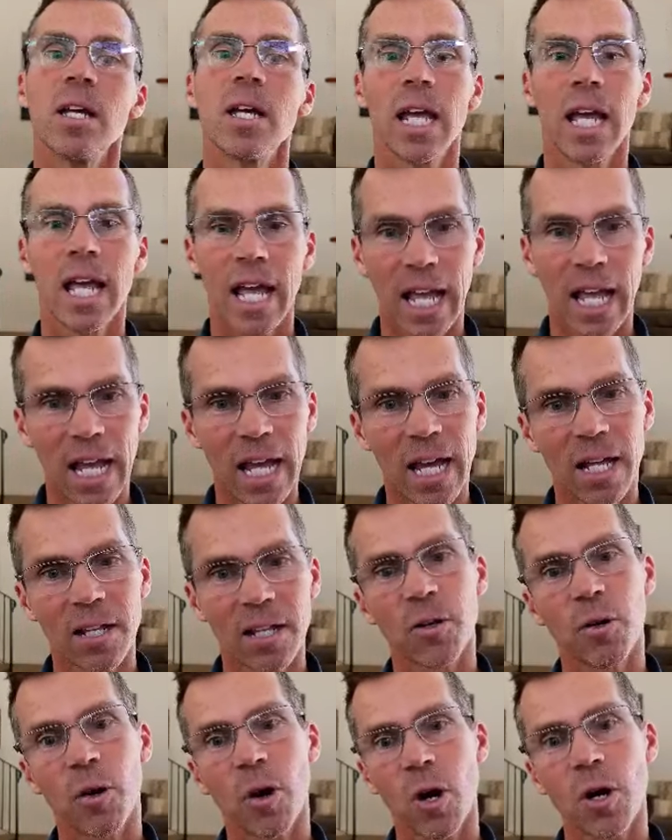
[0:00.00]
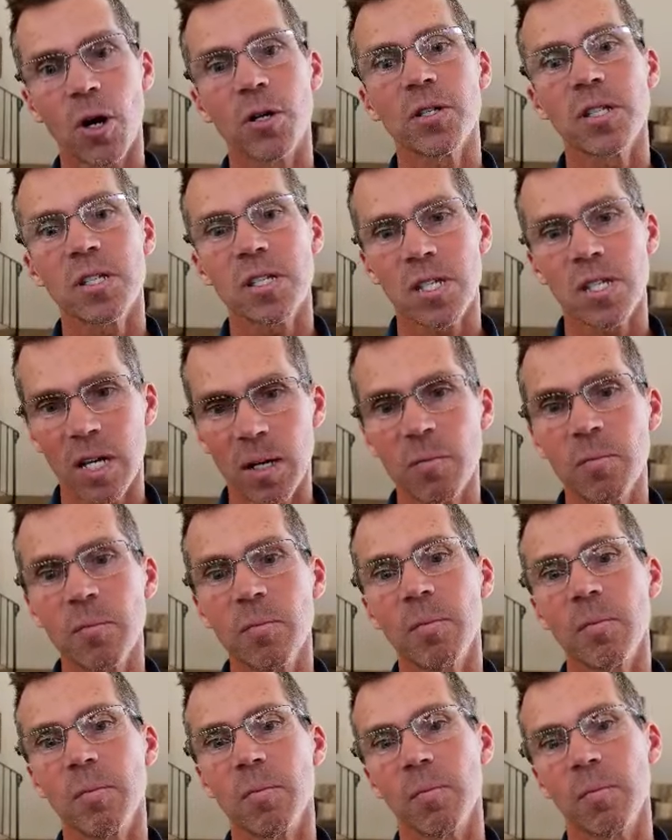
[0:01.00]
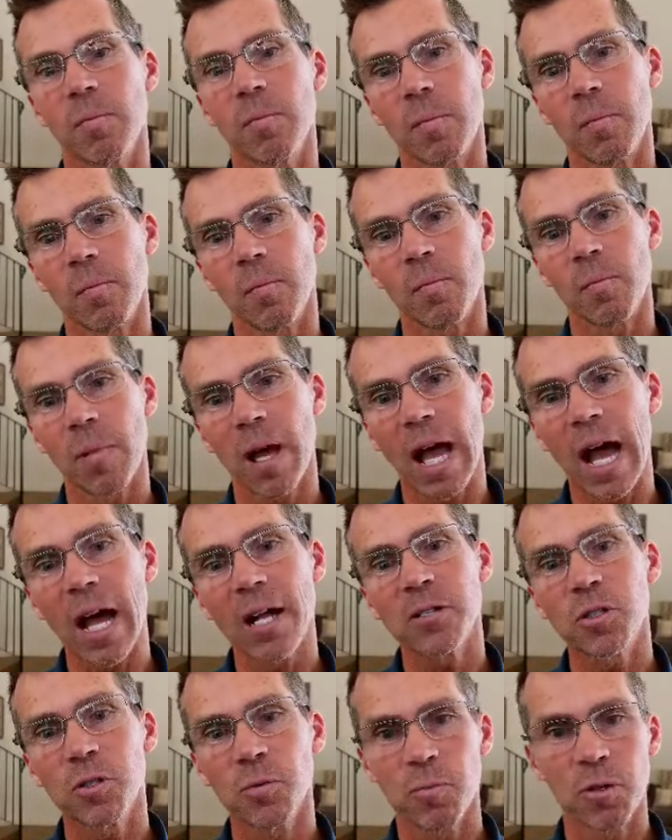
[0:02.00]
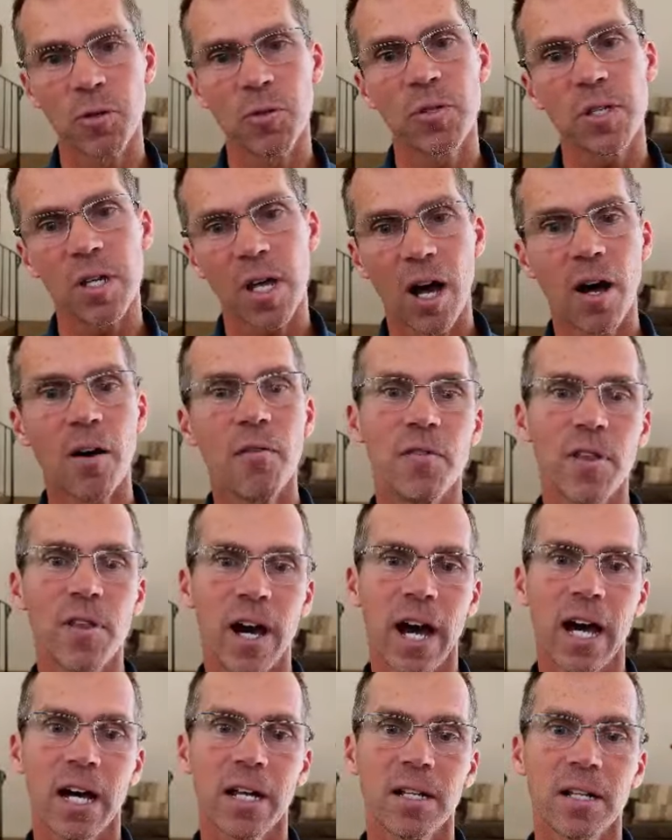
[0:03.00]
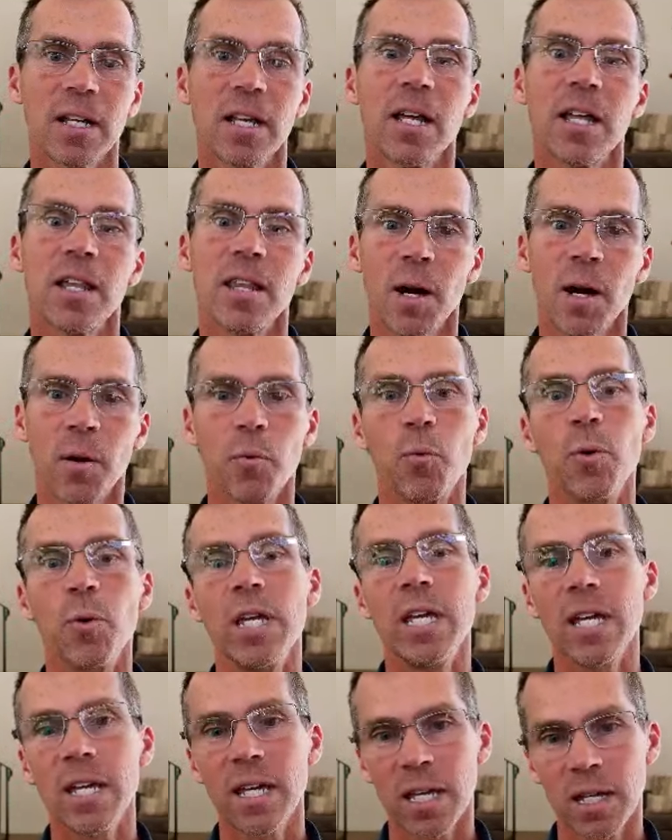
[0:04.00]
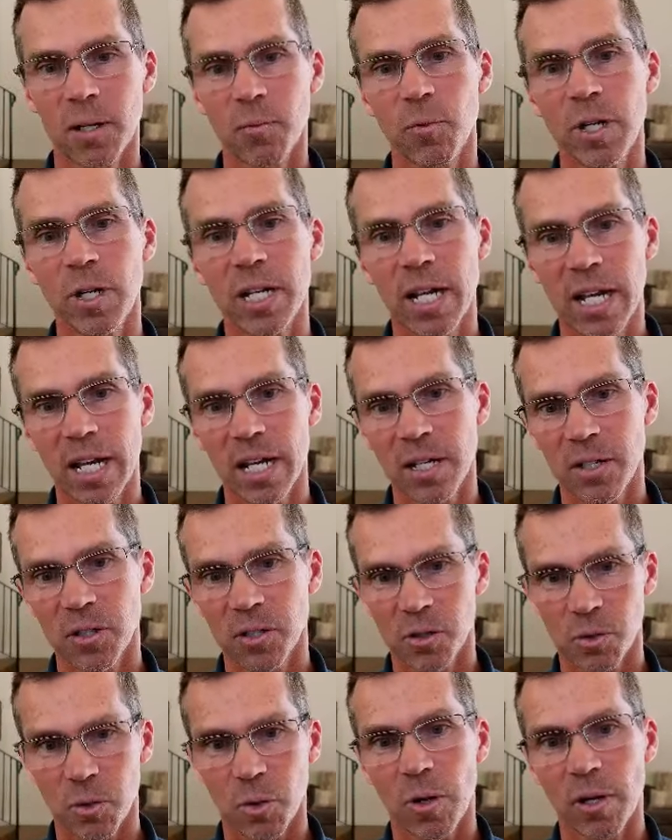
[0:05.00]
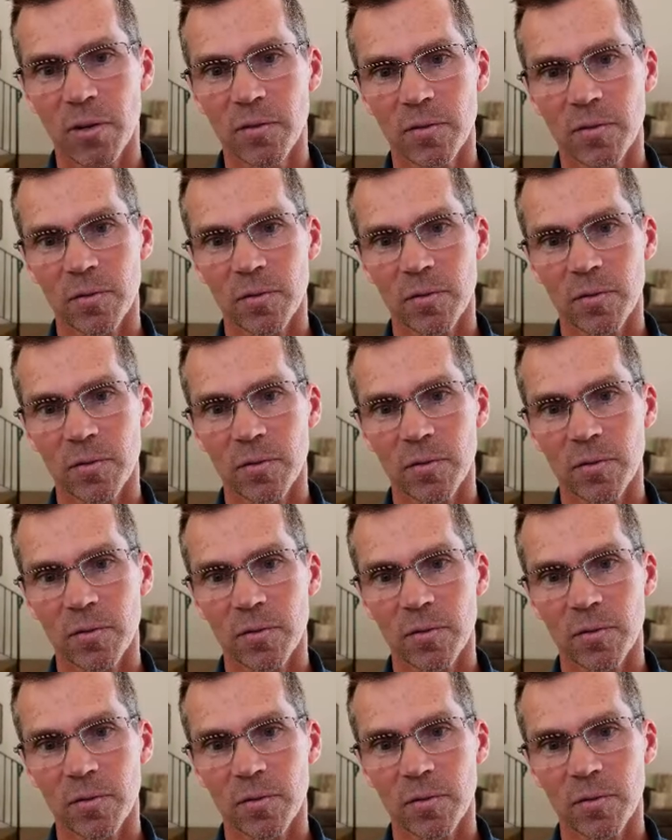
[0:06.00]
And there are some attributes of that we can regain control of.